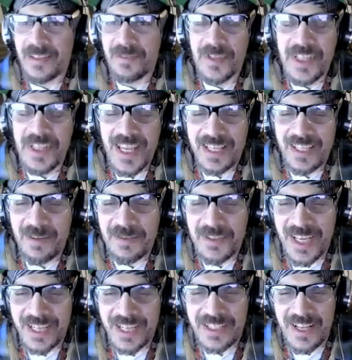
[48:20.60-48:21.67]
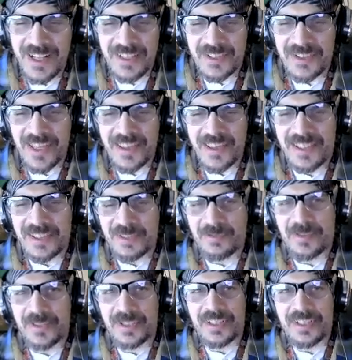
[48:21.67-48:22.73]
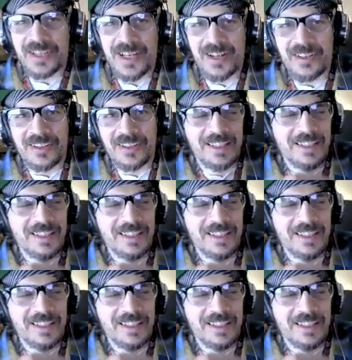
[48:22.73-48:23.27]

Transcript: If you take enough psychedelics, I think you'll figure it out.